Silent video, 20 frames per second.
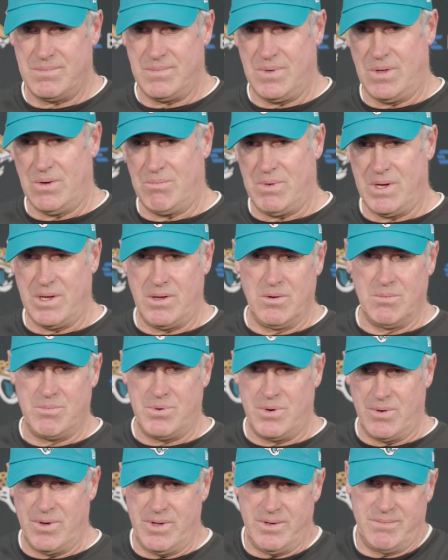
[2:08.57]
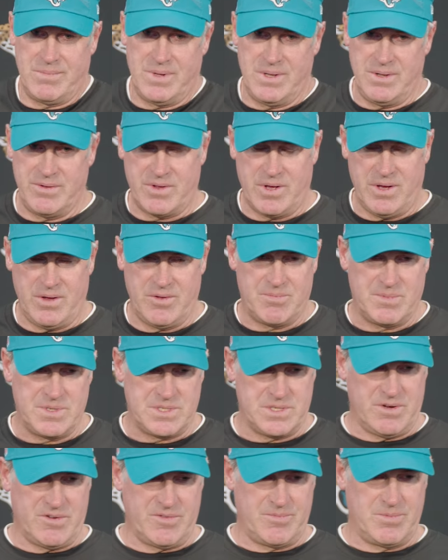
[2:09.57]
you know, make your opponent, in this case
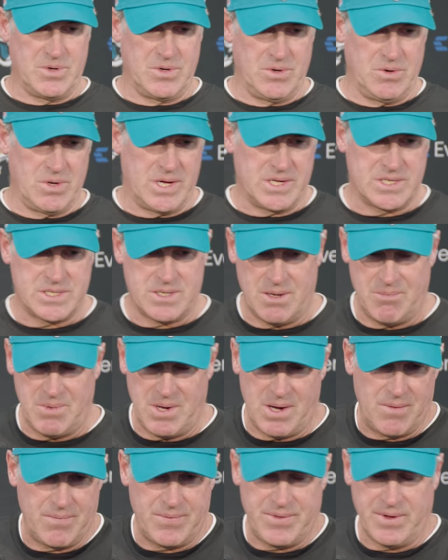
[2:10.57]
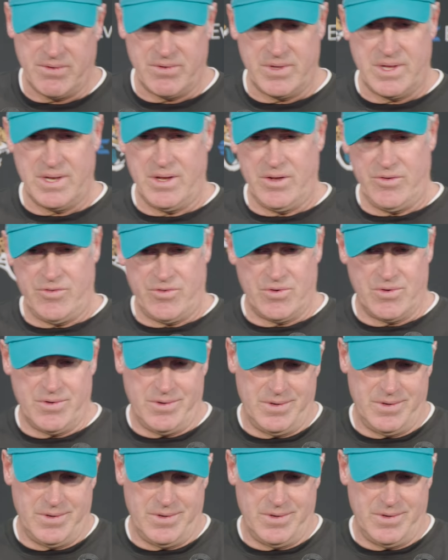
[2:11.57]
myself, burn your last time out, things of that nature.